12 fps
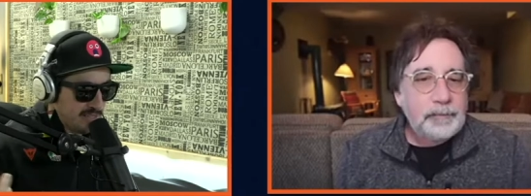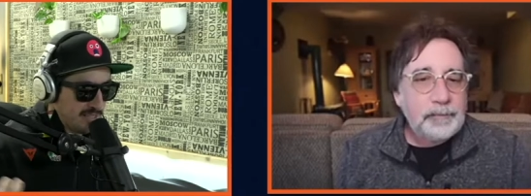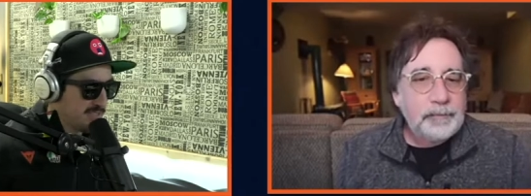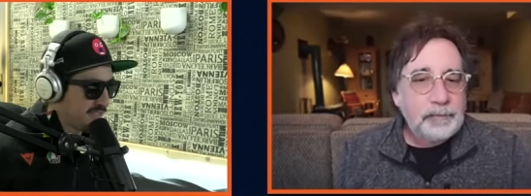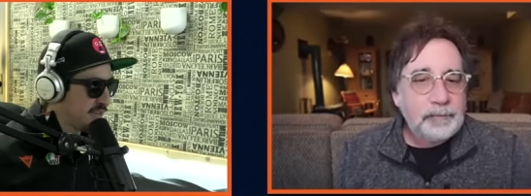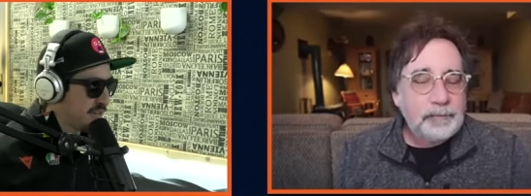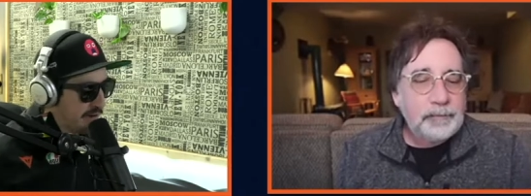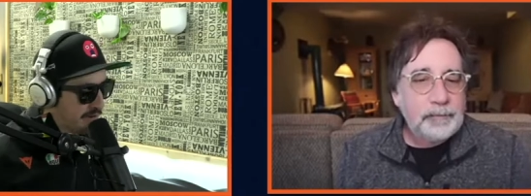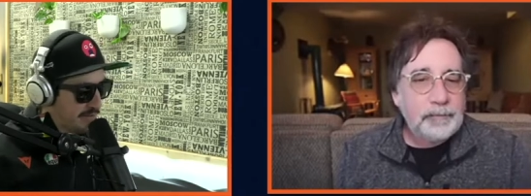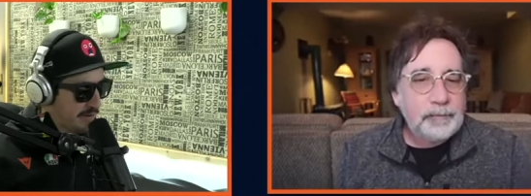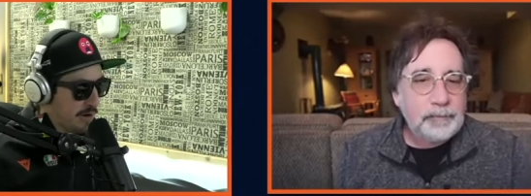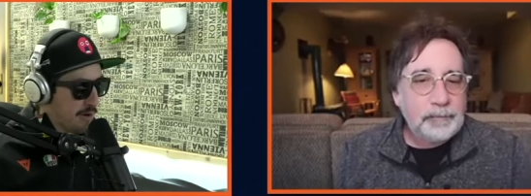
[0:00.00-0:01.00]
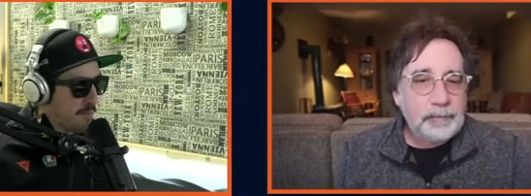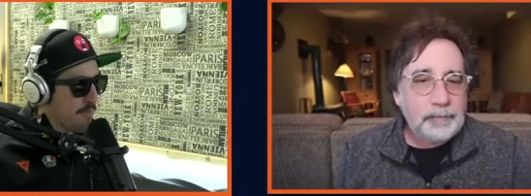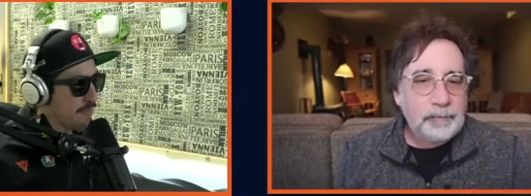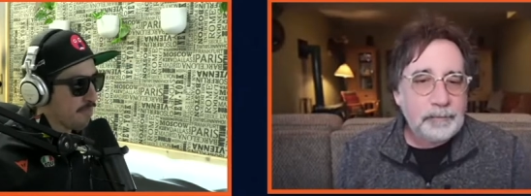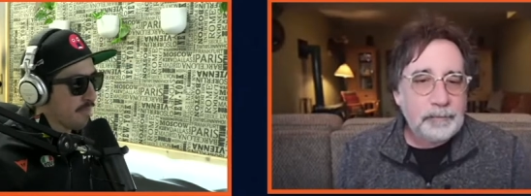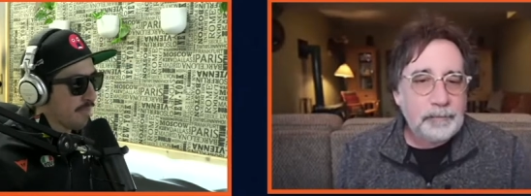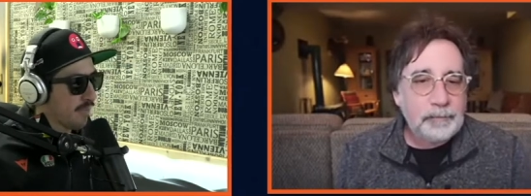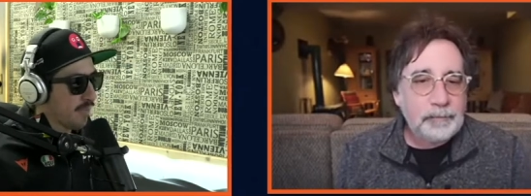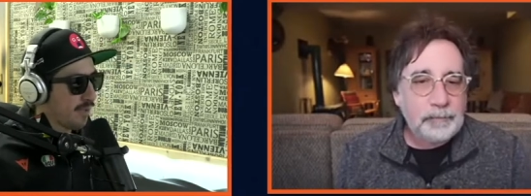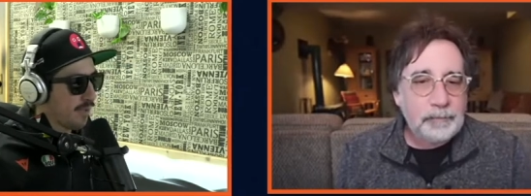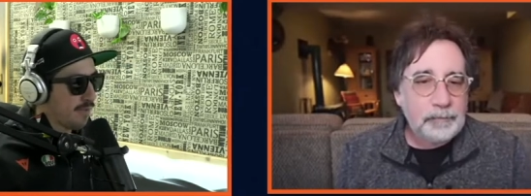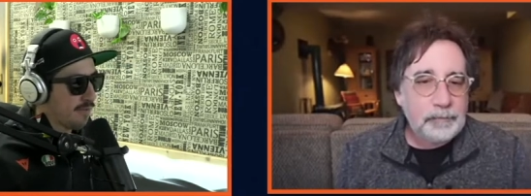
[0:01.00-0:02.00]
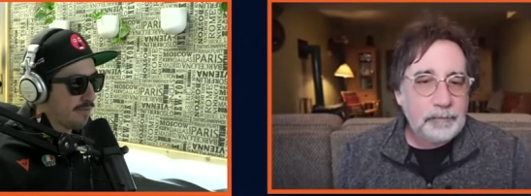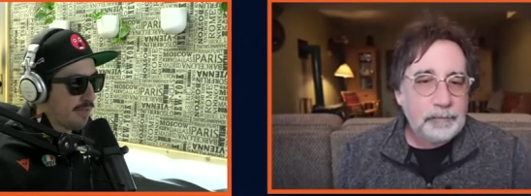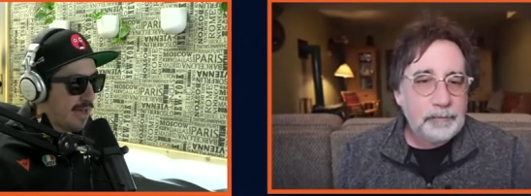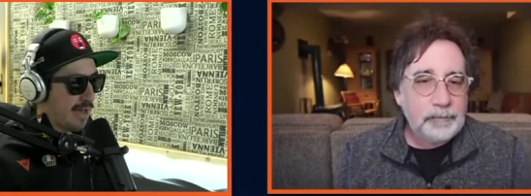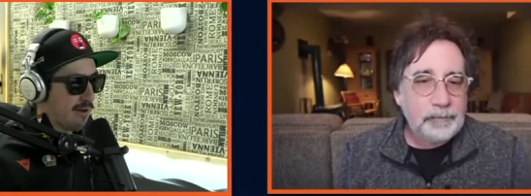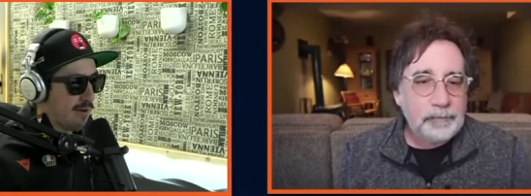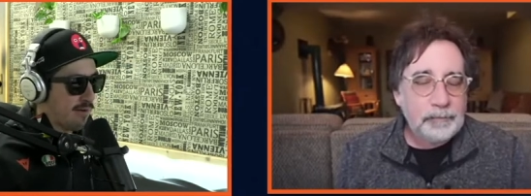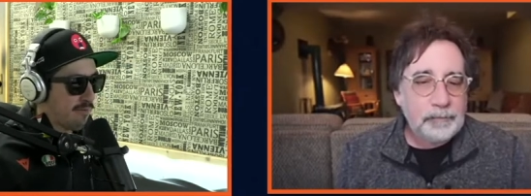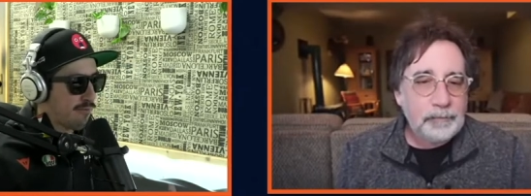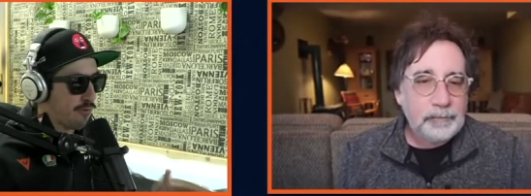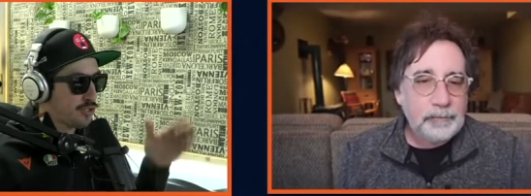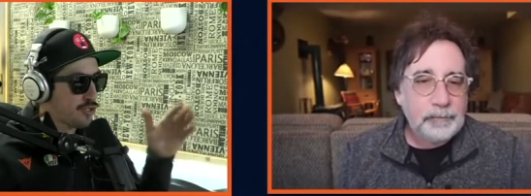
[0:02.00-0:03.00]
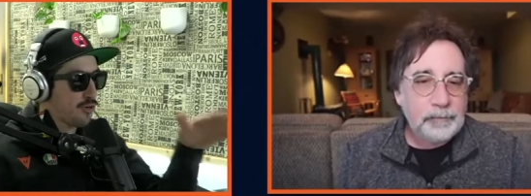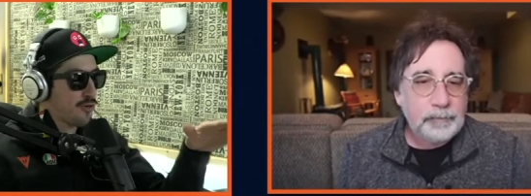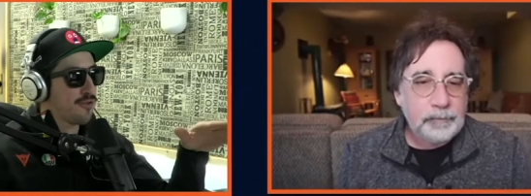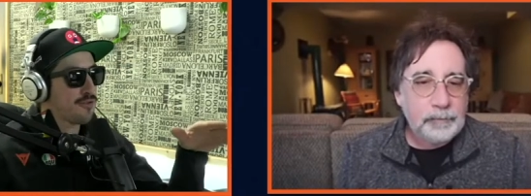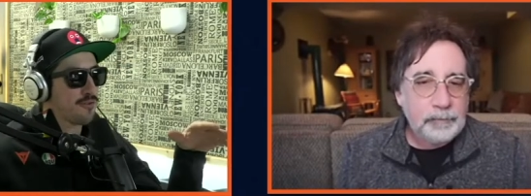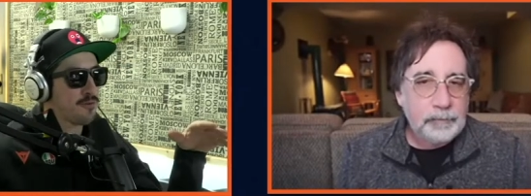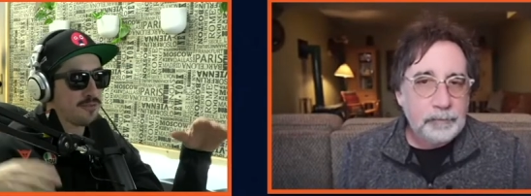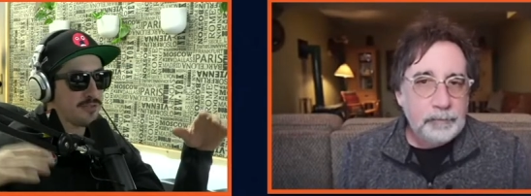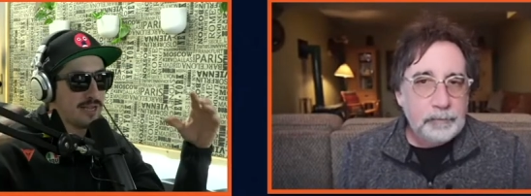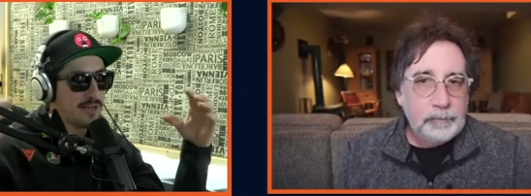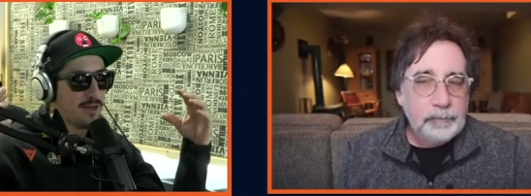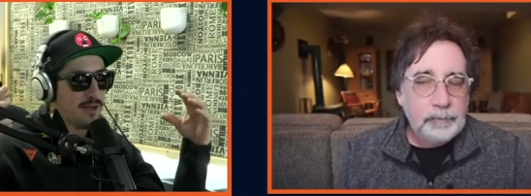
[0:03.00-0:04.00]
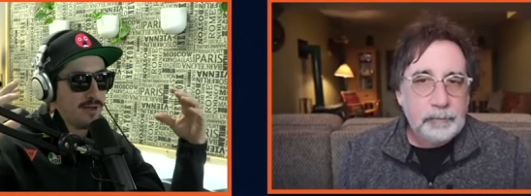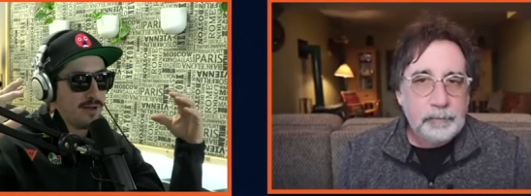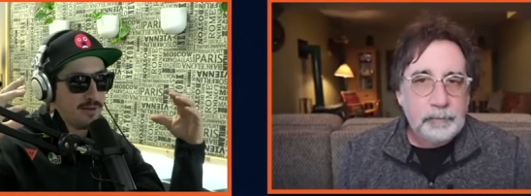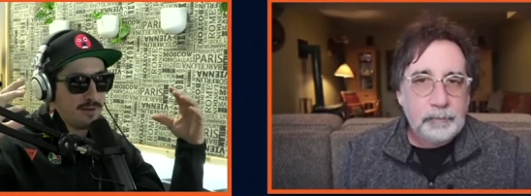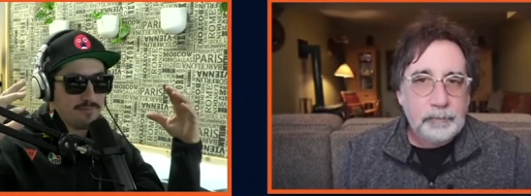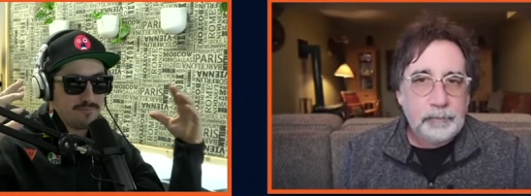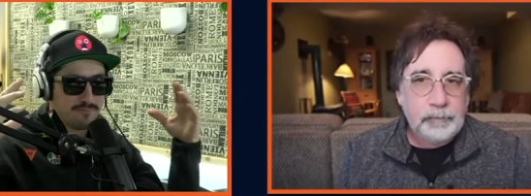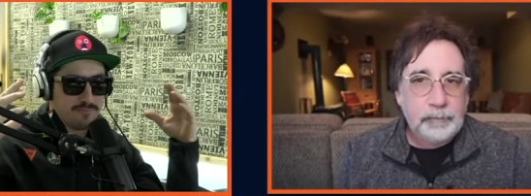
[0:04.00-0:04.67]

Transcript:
Speaker 1: 16 years ago is that for sure there's almost like an